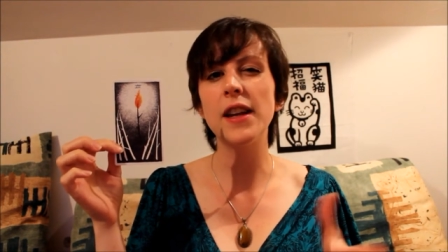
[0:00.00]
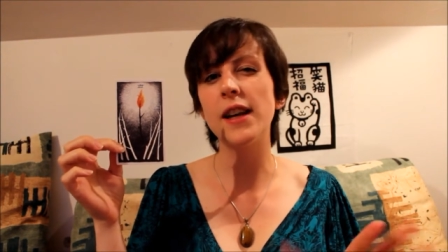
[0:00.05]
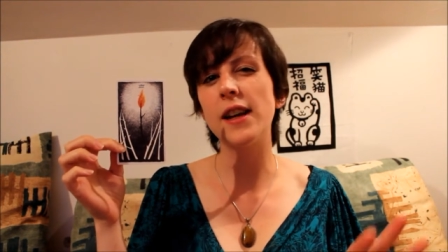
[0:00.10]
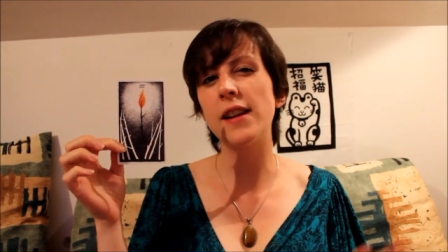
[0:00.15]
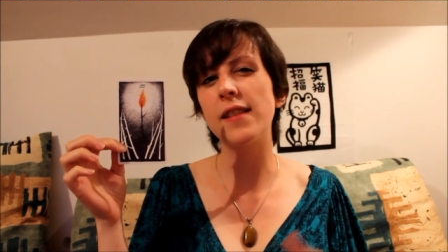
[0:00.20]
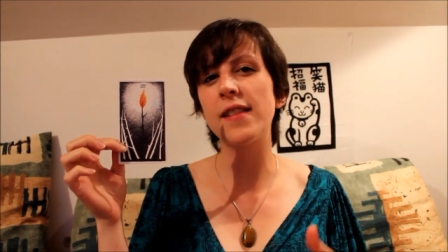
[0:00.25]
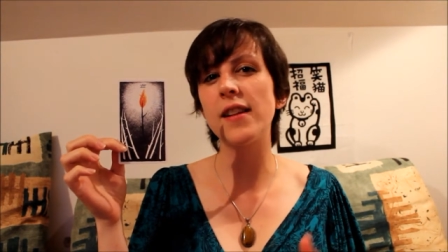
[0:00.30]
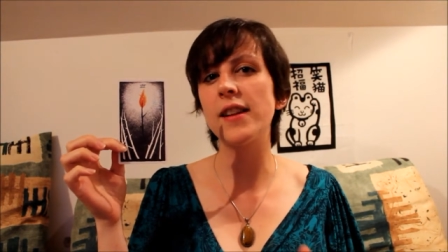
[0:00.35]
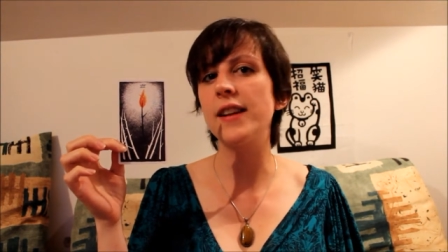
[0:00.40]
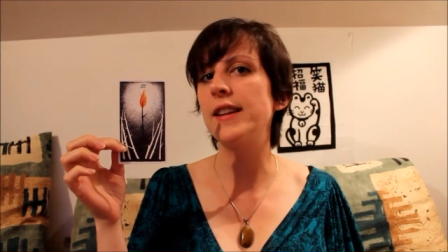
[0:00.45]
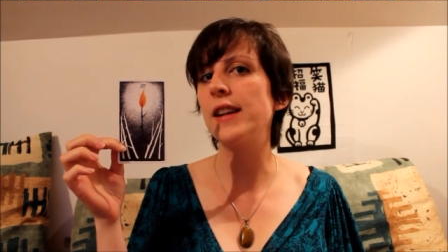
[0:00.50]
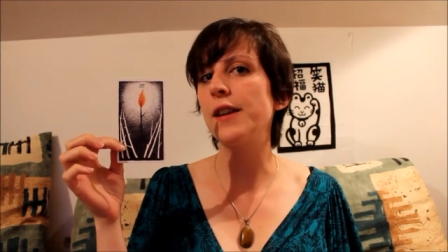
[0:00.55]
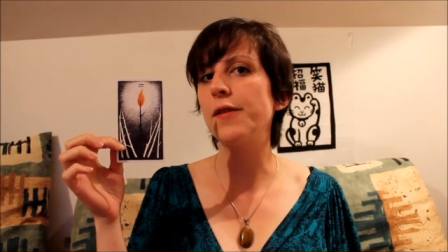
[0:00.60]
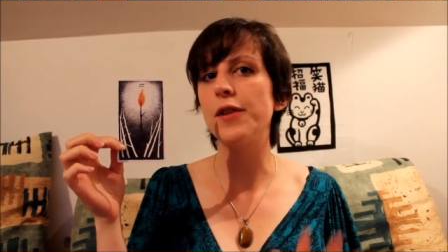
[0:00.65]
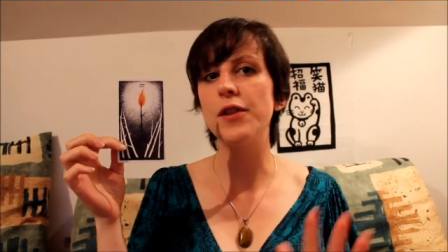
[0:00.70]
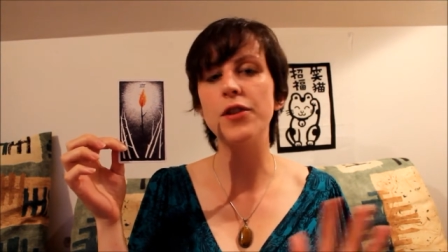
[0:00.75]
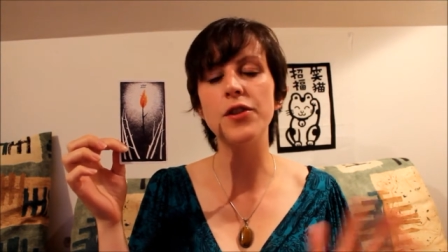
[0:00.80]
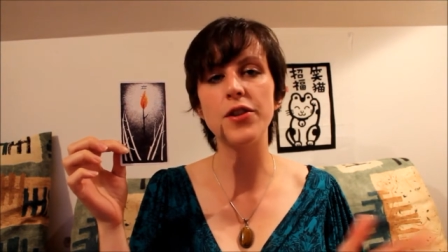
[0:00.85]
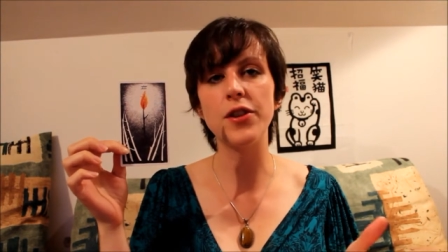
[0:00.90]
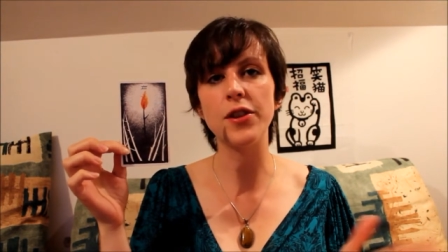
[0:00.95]
like it's slightly
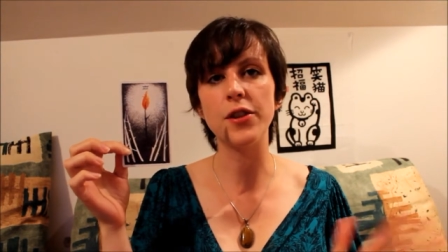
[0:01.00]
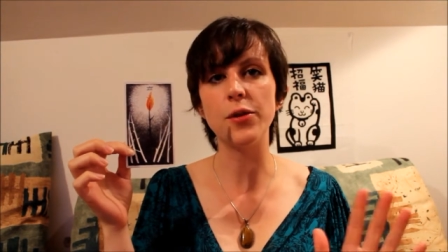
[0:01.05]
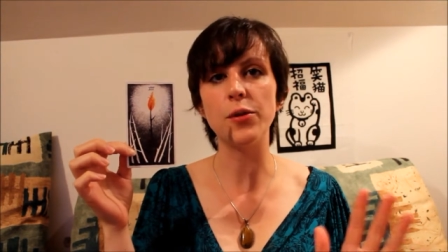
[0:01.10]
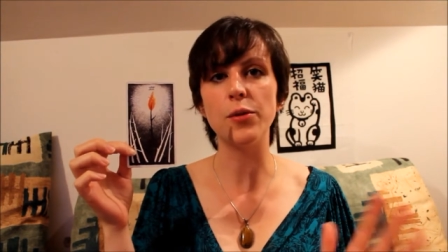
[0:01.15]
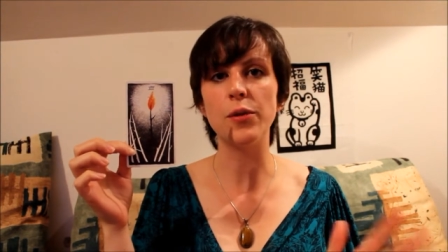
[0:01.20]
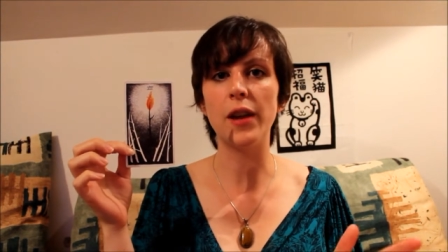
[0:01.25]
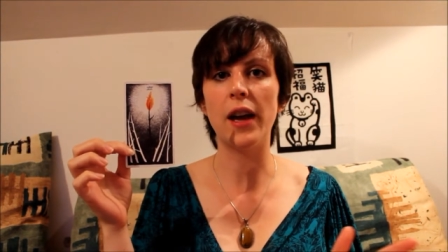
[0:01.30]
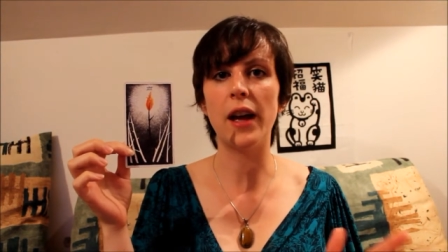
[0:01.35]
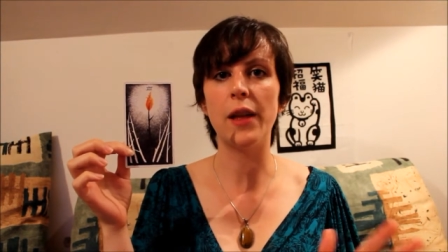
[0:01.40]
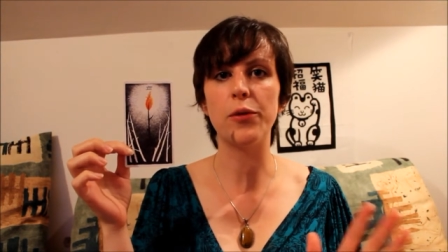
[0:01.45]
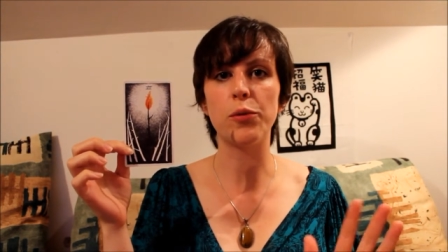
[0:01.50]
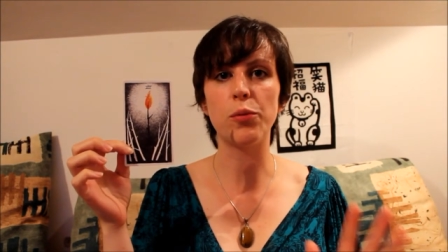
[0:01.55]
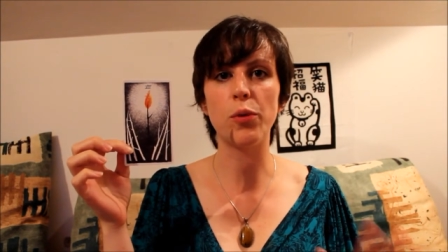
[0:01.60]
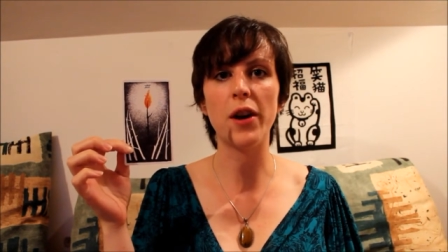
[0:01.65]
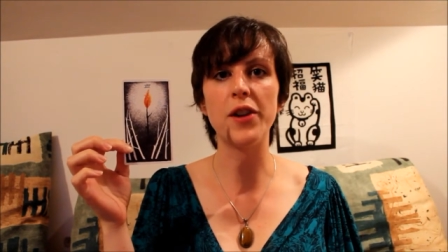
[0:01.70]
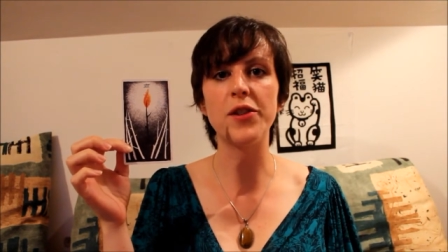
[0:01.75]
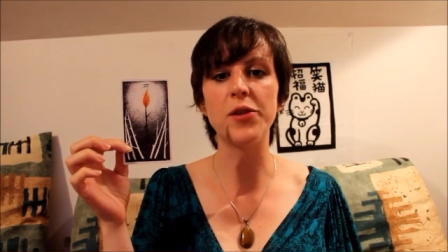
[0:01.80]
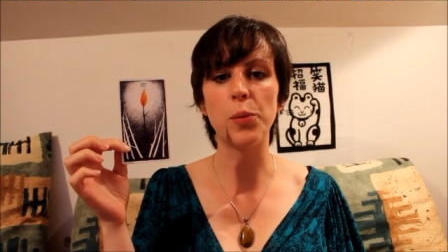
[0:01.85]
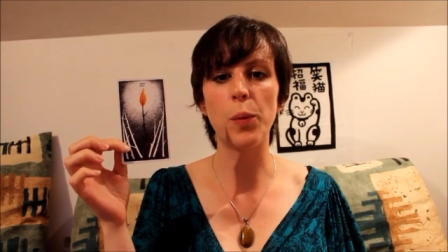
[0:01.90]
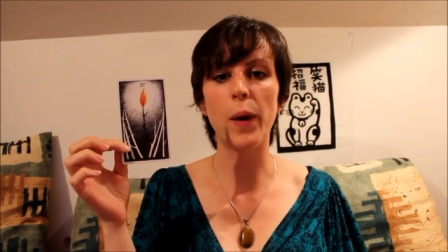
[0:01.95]
different to the
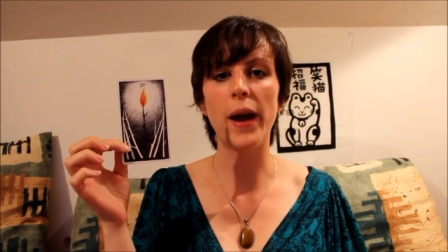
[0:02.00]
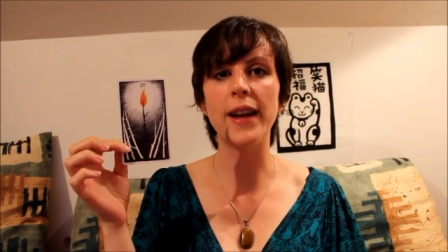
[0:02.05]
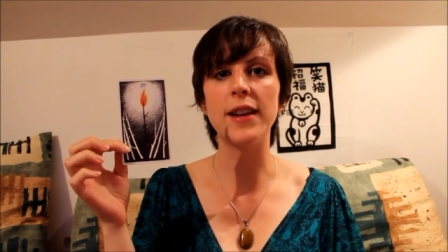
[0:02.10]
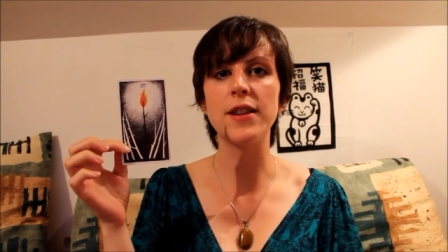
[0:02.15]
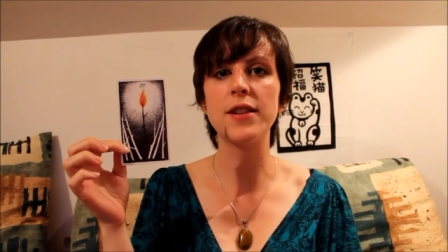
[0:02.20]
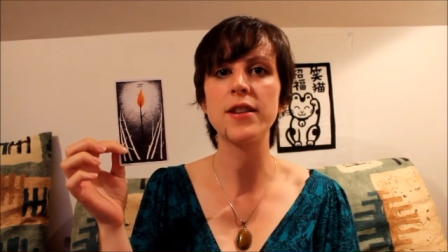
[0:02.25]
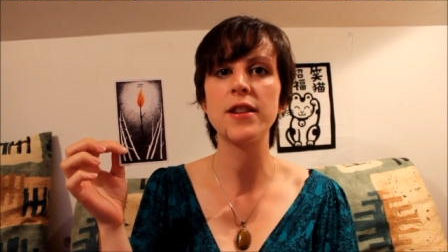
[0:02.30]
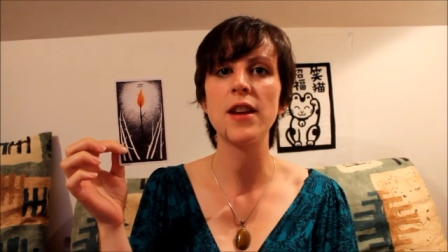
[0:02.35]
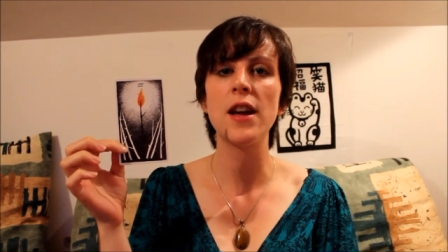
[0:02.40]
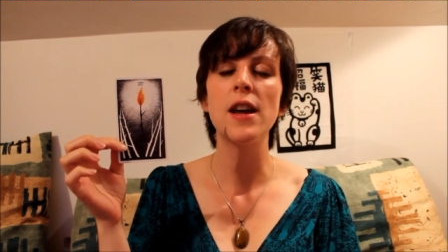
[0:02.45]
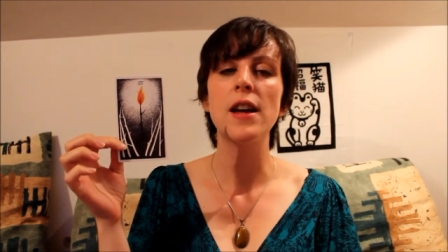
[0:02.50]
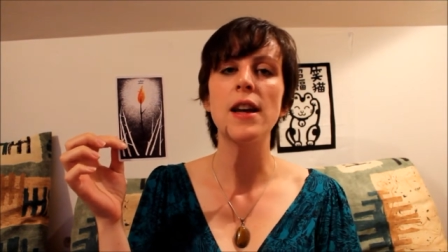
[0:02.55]
Rider-Waite